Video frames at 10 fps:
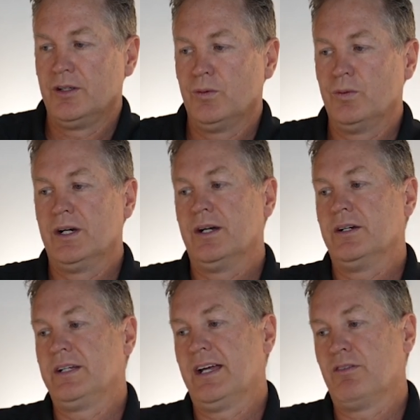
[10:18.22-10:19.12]

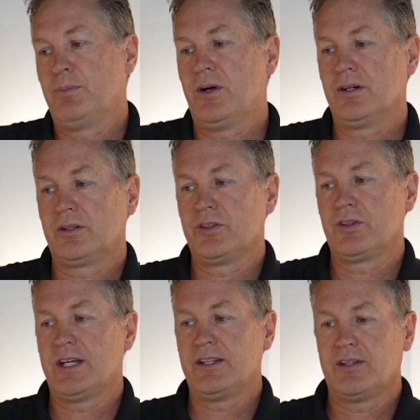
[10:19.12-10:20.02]
where you have a particle
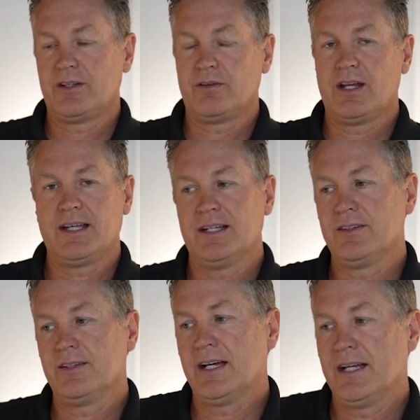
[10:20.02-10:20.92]
size on the right
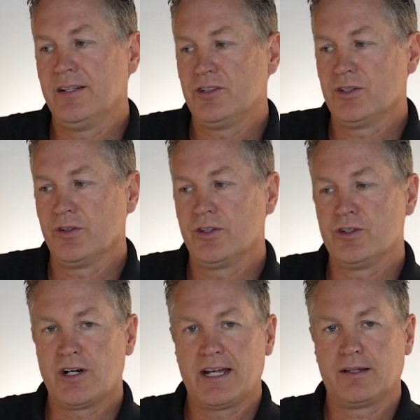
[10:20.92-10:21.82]
hand side that shows the
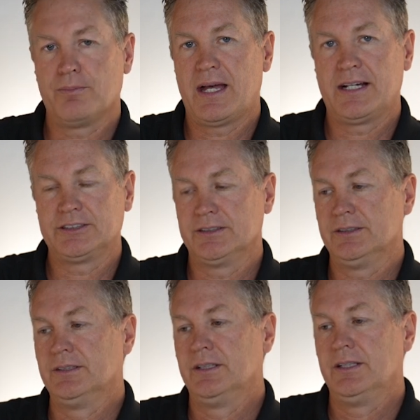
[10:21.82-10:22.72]
dry
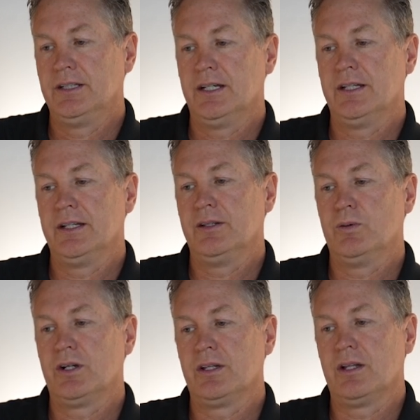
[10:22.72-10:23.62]
compaction, and then
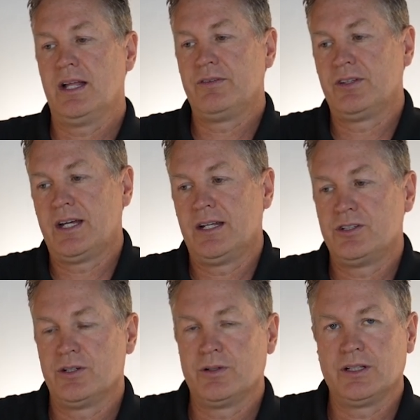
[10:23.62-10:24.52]
one on the left side
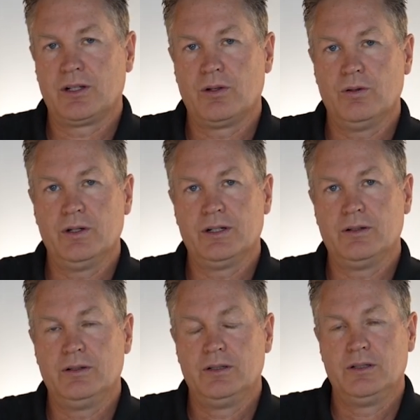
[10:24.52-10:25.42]
showing the
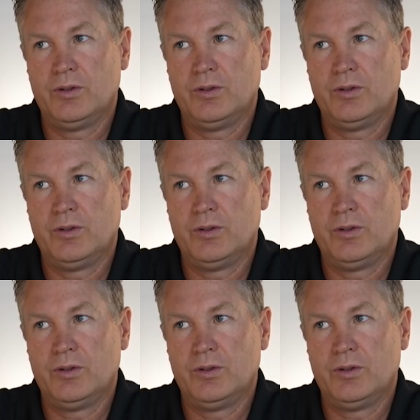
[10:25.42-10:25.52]
colloidal.